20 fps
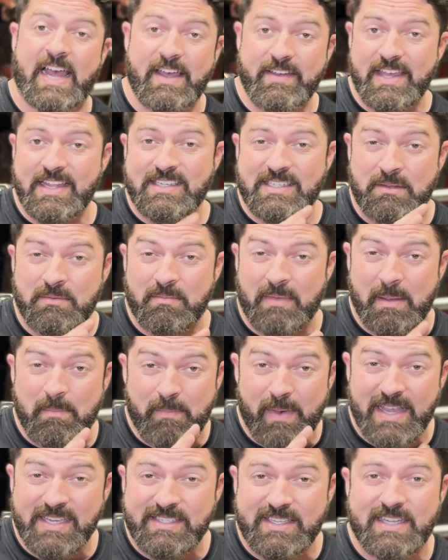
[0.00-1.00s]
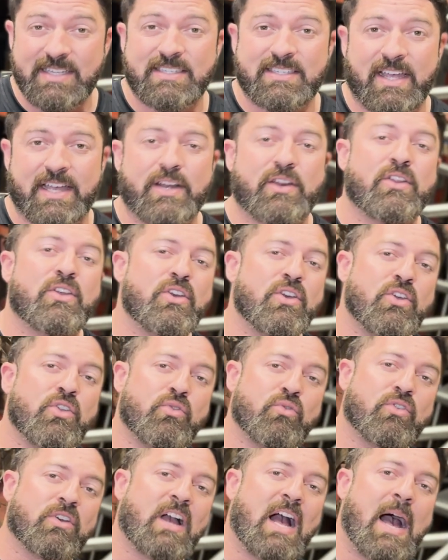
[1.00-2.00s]
I get some of my best insight
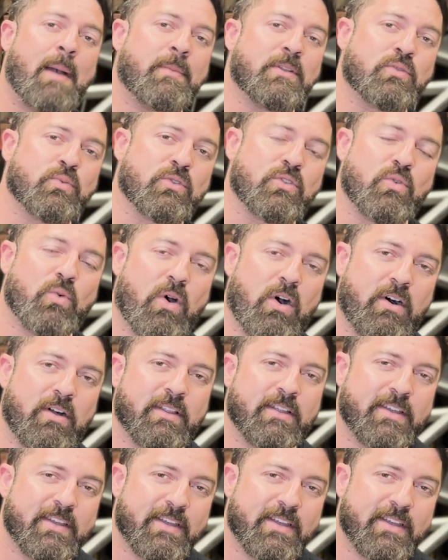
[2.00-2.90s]
through the comments with you all